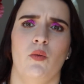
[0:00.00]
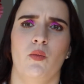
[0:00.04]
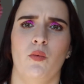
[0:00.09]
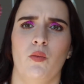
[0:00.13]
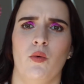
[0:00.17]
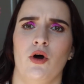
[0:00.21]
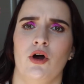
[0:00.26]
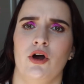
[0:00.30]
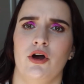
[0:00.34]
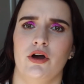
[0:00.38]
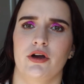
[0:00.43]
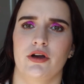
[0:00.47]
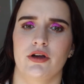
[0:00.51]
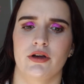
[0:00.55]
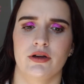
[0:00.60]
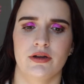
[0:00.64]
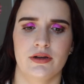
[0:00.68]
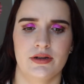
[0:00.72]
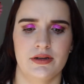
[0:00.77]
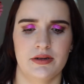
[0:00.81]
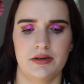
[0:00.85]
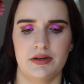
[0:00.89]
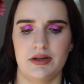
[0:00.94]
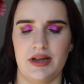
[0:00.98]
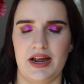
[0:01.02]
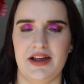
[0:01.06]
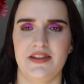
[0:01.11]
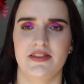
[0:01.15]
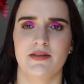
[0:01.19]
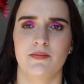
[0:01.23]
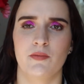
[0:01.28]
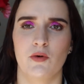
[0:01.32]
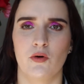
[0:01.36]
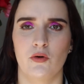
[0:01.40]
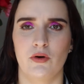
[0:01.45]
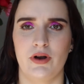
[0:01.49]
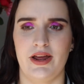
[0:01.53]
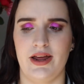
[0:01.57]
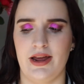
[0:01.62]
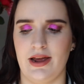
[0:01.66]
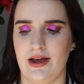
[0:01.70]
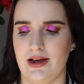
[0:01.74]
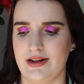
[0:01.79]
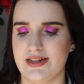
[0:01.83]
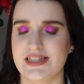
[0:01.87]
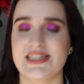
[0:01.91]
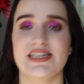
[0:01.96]
work in the
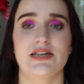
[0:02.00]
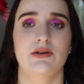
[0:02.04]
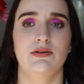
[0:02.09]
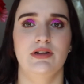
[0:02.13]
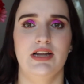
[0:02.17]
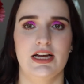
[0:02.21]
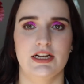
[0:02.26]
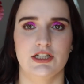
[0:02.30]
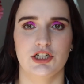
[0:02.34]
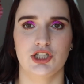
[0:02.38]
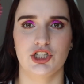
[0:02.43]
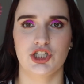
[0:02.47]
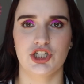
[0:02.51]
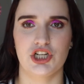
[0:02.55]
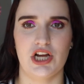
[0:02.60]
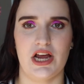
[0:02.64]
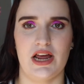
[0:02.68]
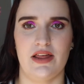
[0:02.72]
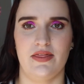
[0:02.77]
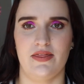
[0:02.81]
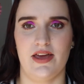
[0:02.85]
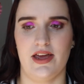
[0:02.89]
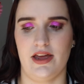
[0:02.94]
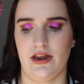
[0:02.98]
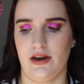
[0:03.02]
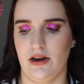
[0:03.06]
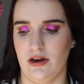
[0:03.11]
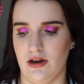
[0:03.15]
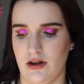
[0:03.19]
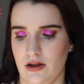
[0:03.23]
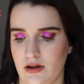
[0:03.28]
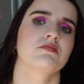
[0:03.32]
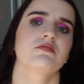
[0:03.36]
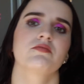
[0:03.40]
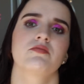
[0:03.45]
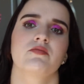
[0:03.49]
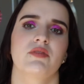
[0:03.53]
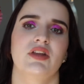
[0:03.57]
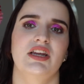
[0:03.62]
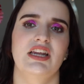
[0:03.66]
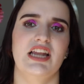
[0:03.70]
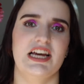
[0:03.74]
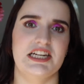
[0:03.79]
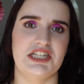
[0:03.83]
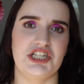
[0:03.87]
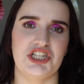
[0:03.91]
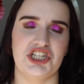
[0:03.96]
morning until lunch, and then
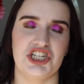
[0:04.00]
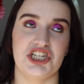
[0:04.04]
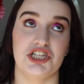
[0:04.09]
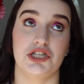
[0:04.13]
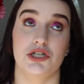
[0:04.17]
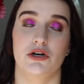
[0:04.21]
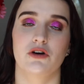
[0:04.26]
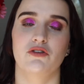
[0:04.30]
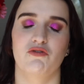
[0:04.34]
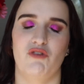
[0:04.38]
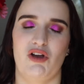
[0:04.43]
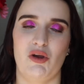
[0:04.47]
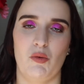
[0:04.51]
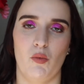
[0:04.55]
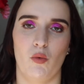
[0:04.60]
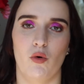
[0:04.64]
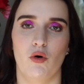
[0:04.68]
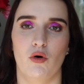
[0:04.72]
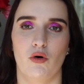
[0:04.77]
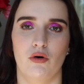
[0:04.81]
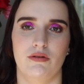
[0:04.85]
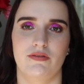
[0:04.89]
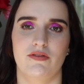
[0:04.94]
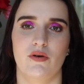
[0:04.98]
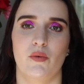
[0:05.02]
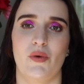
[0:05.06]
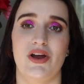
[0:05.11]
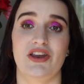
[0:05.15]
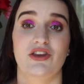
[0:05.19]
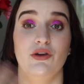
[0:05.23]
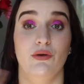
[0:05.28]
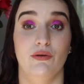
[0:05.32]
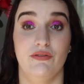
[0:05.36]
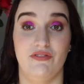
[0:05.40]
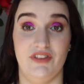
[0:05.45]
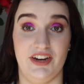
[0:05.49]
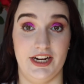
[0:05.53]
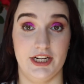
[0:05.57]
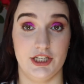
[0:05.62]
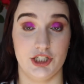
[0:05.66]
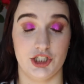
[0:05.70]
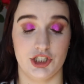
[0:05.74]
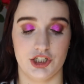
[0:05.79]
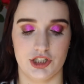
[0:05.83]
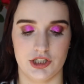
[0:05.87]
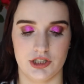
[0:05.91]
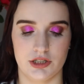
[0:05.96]
lunch is your reward for when you're
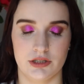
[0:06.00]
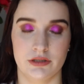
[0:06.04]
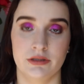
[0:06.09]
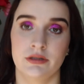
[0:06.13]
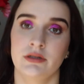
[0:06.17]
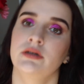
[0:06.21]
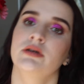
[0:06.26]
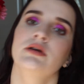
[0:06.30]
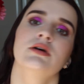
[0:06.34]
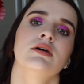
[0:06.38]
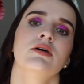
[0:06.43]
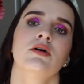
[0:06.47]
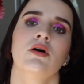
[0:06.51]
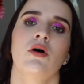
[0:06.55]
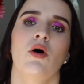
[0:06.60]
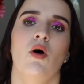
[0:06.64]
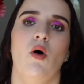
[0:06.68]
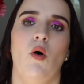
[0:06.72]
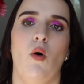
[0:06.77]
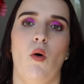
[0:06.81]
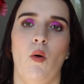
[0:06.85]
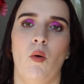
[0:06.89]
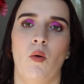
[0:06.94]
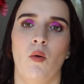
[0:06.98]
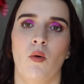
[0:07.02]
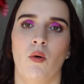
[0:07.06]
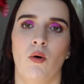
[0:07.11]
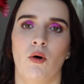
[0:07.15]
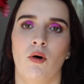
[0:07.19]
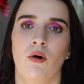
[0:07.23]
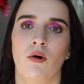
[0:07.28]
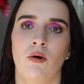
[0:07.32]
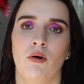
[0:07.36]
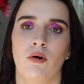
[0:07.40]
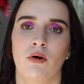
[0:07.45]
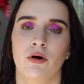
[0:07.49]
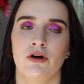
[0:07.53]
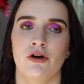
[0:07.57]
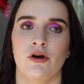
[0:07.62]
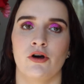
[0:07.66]
finished, or